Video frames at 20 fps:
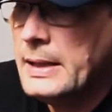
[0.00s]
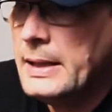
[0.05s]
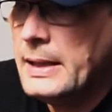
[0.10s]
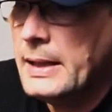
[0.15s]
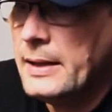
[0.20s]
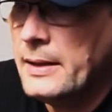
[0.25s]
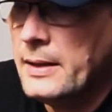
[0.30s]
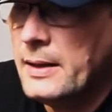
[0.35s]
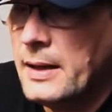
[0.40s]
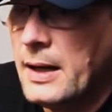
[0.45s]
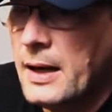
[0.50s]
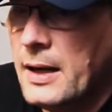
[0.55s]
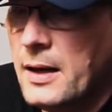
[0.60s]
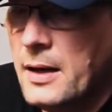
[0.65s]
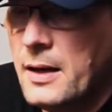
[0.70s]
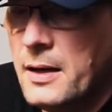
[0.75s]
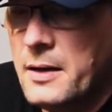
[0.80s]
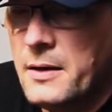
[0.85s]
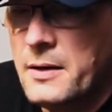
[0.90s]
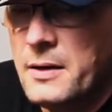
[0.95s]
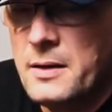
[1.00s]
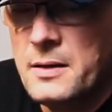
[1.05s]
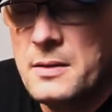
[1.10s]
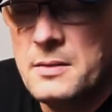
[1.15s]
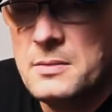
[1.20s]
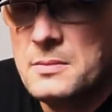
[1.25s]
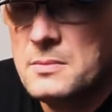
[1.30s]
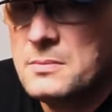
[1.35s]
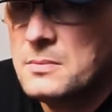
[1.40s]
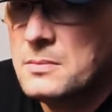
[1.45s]

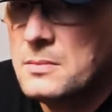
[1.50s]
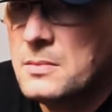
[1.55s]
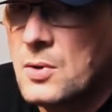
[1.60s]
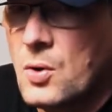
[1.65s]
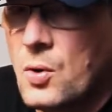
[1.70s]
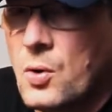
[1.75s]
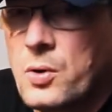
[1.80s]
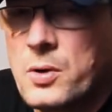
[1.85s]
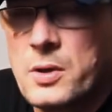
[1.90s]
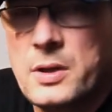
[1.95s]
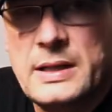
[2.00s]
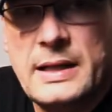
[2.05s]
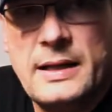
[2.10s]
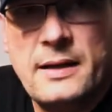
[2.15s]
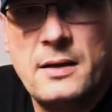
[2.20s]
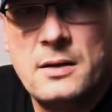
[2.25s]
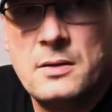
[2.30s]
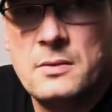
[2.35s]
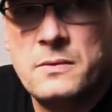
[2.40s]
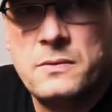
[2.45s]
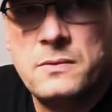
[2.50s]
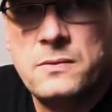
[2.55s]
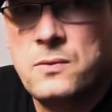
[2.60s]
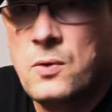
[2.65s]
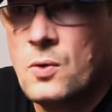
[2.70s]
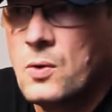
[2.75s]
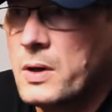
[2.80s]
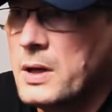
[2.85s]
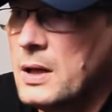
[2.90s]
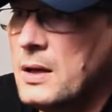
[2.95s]
I ordered there
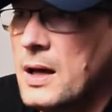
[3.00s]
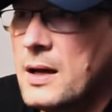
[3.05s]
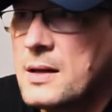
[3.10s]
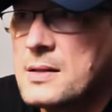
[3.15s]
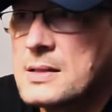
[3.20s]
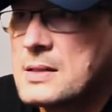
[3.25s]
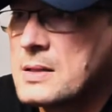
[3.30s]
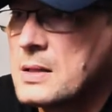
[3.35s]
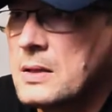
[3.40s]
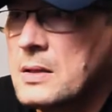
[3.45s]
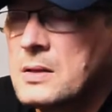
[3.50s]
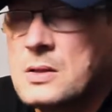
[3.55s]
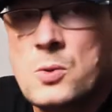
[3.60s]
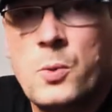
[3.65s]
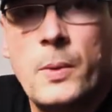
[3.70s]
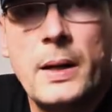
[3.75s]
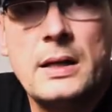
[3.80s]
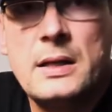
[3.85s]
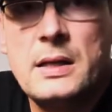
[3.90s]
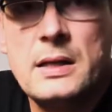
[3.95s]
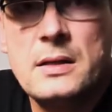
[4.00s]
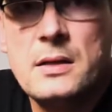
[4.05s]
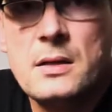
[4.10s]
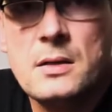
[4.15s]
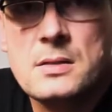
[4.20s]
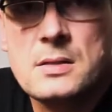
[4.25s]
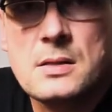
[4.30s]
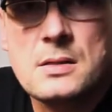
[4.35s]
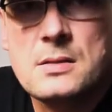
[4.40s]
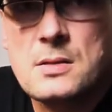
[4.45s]
for the last 20
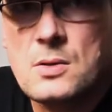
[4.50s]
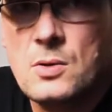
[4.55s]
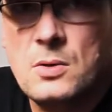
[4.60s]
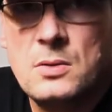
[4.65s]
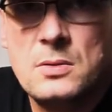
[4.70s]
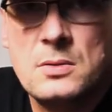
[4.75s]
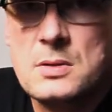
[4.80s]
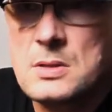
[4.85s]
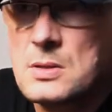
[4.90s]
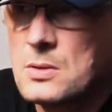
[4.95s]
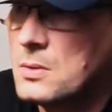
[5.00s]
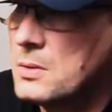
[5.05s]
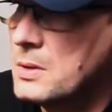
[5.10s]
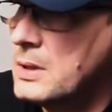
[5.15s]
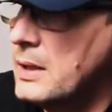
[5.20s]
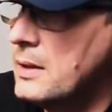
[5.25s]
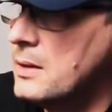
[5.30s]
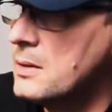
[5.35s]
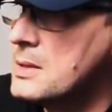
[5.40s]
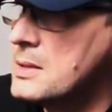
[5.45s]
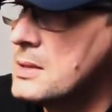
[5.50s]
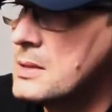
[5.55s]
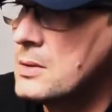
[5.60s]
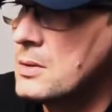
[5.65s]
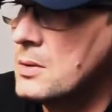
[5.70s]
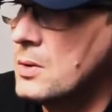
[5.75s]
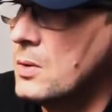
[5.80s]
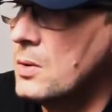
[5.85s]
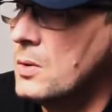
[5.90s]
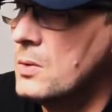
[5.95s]
years or so, so there's
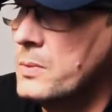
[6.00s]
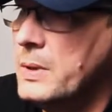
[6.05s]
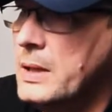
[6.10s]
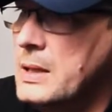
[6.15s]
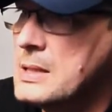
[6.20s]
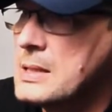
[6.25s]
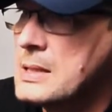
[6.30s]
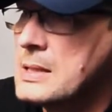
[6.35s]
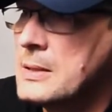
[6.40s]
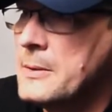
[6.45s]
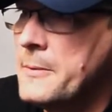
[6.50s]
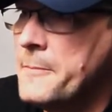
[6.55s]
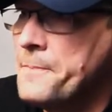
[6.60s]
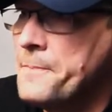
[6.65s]
always